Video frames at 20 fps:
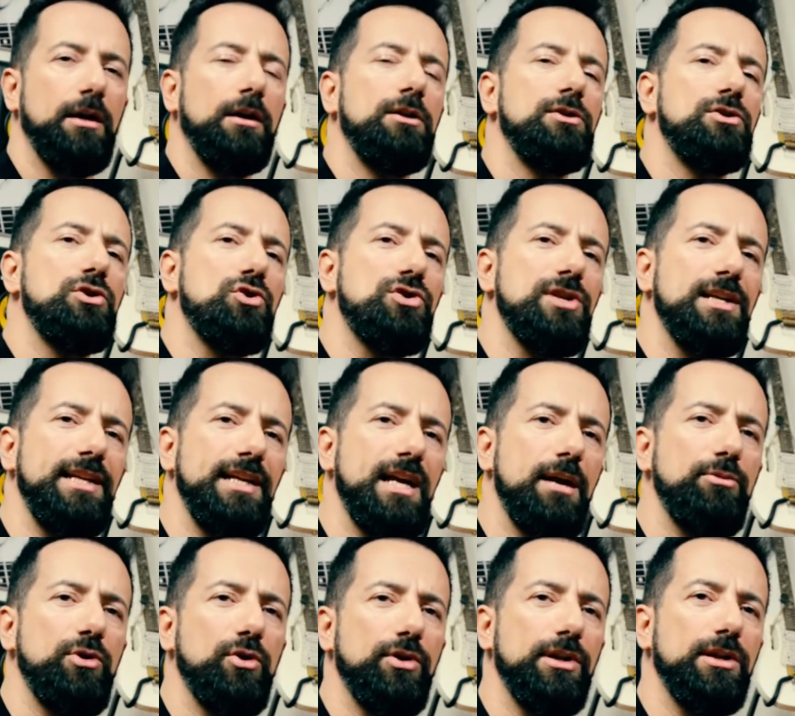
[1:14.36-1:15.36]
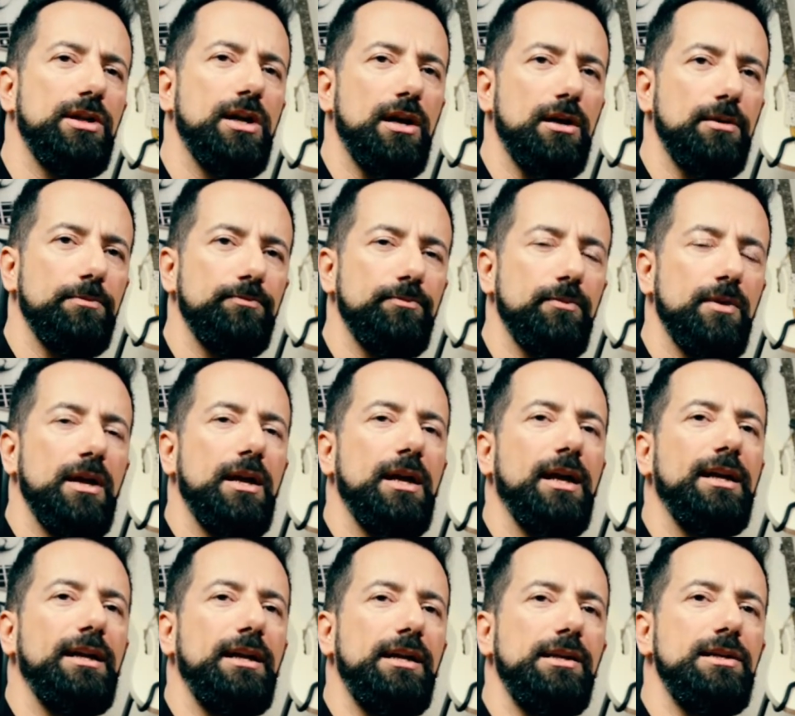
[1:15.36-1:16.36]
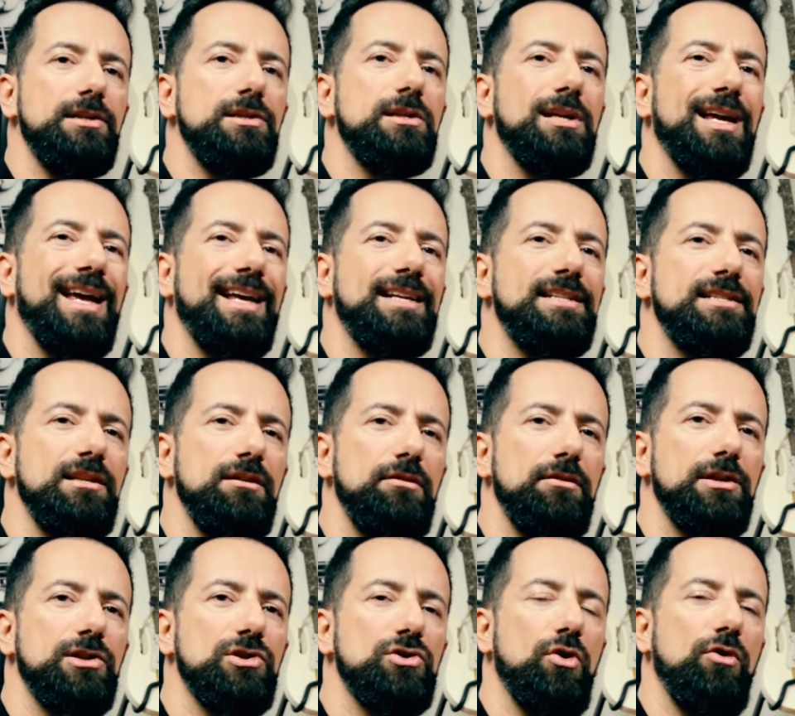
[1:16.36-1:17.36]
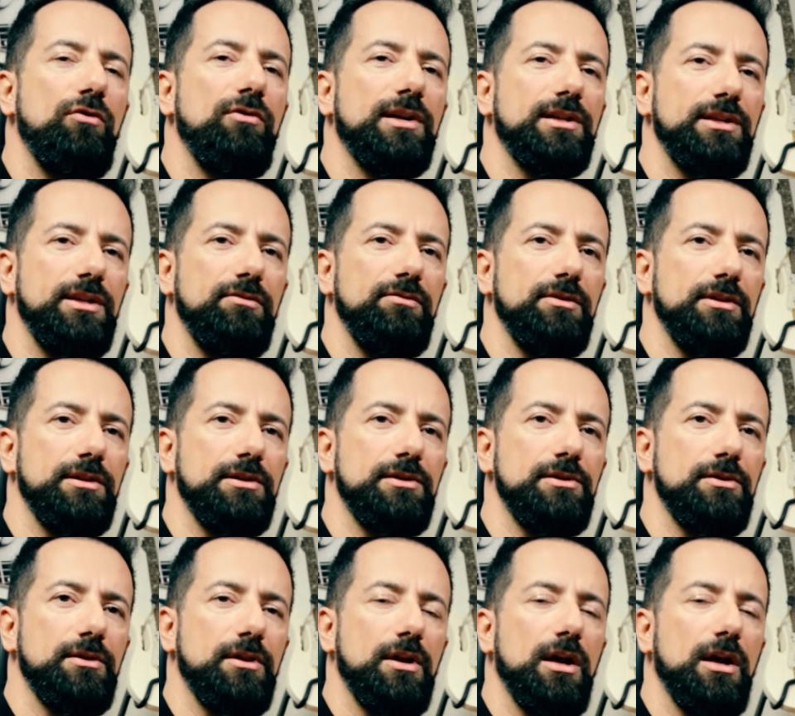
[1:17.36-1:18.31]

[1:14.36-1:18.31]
So setting up your guitar is a series of activities